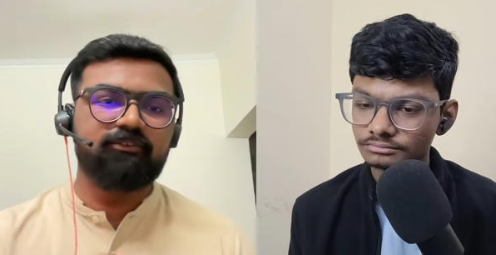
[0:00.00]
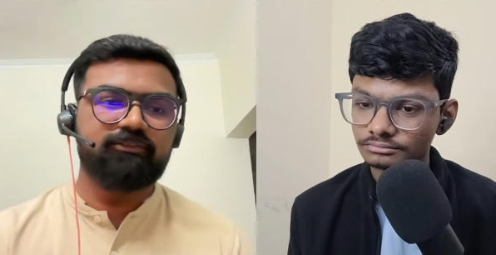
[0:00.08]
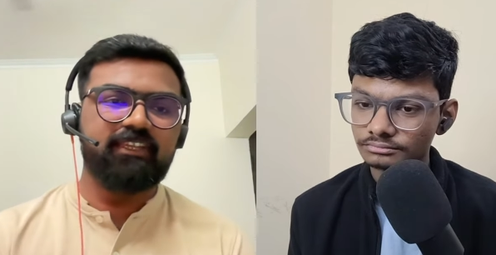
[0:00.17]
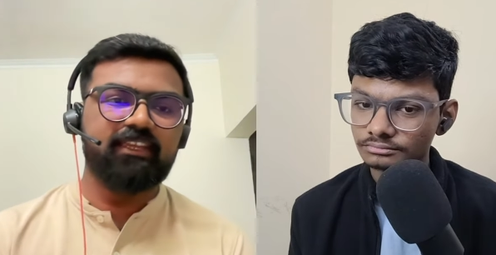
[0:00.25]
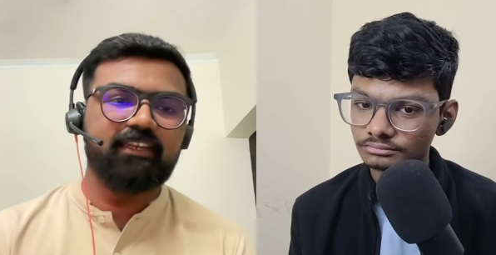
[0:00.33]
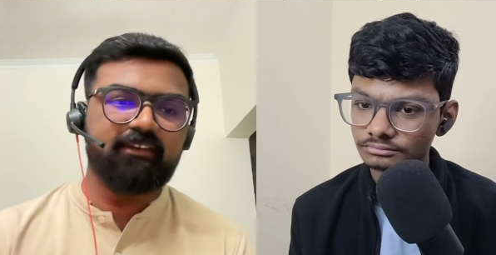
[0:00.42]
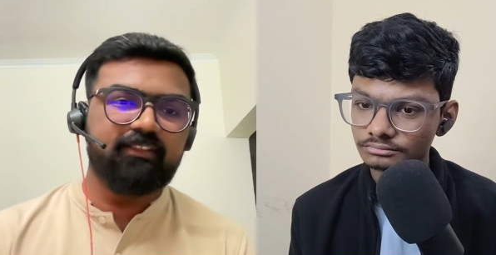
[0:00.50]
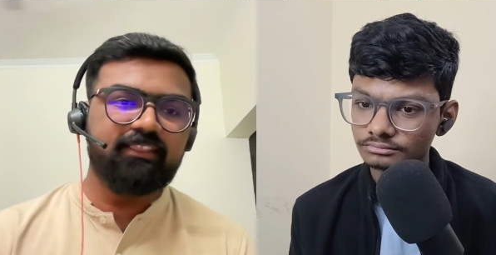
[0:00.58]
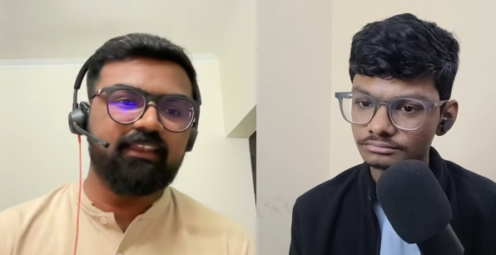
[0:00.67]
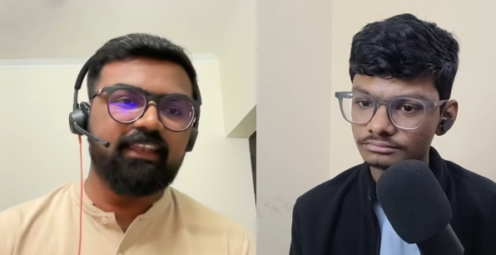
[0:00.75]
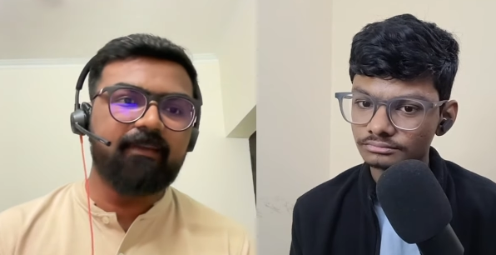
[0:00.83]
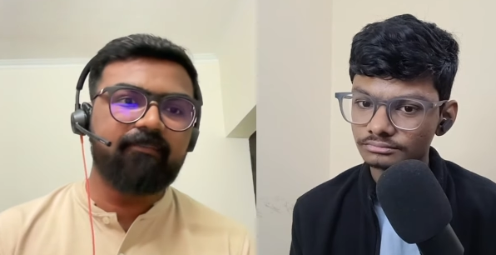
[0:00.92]
Speaker 1: associated
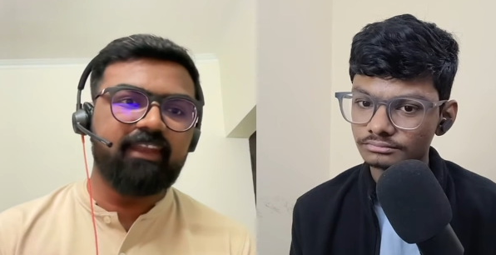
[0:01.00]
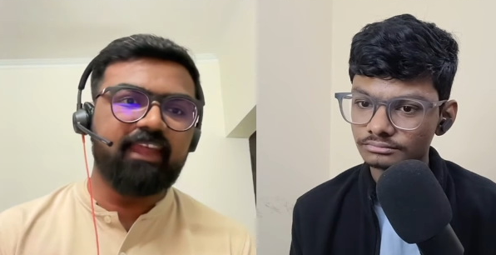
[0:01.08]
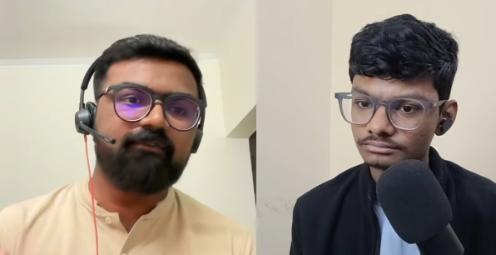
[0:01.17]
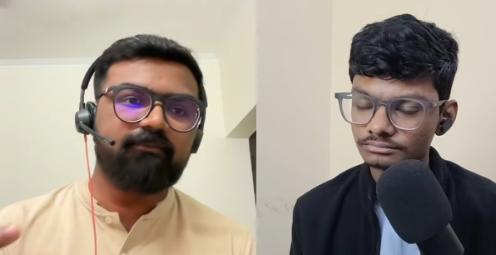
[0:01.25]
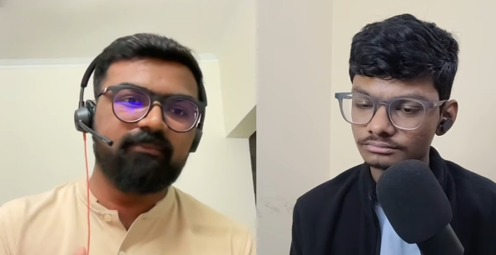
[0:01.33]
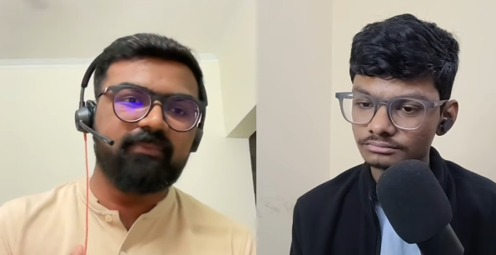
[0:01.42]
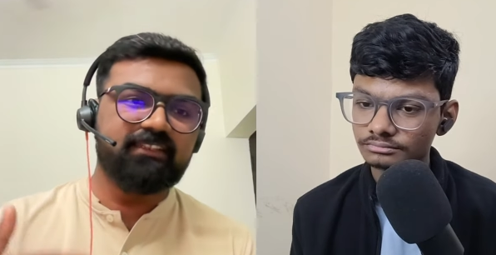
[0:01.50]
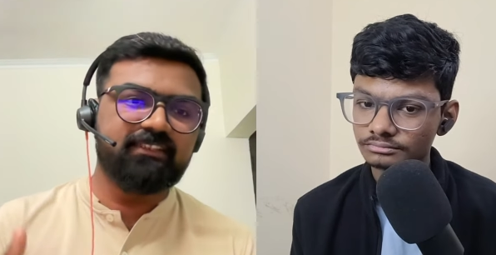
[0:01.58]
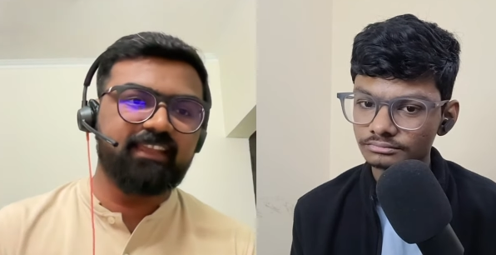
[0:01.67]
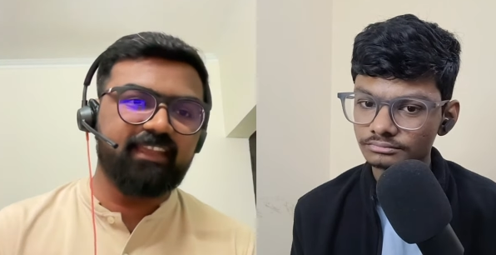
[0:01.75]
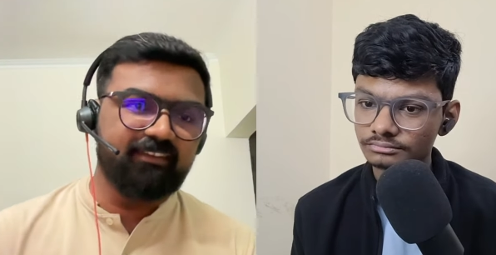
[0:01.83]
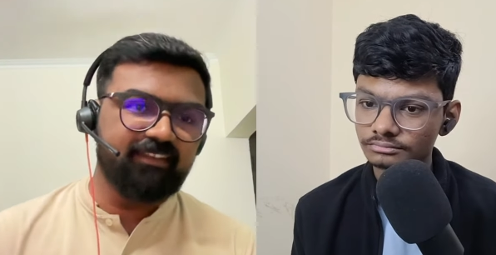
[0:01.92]
with the lab right from their
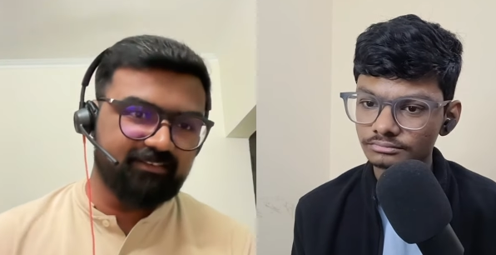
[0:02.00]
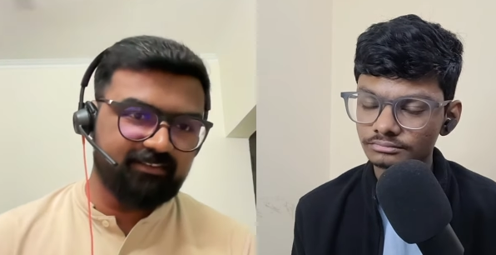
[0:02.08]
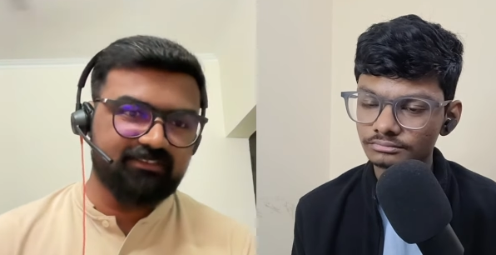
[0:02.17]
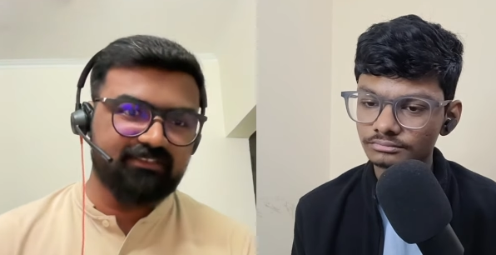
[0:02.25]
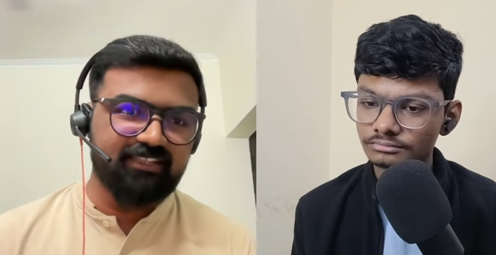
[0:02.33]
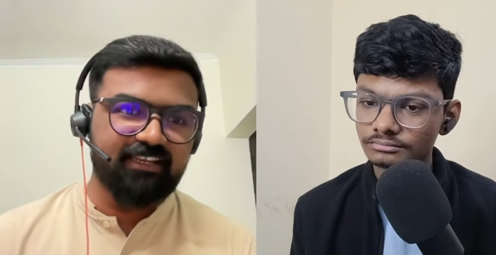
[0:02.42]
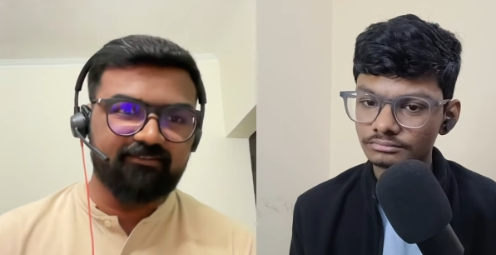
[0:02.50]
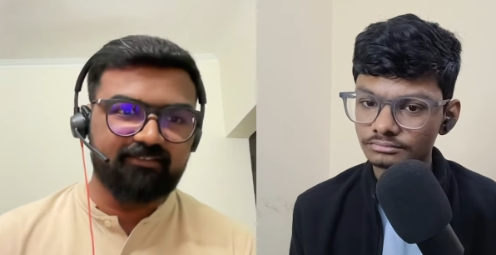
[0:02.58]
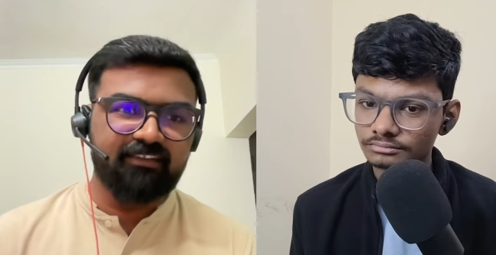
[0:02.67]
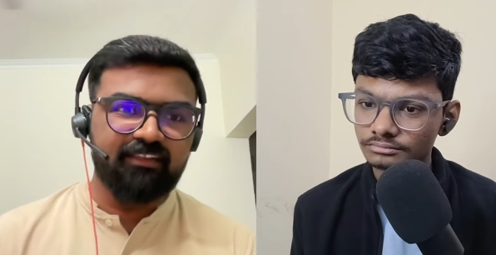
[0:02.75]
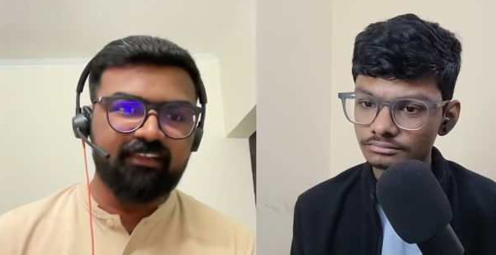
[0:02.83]
second year itself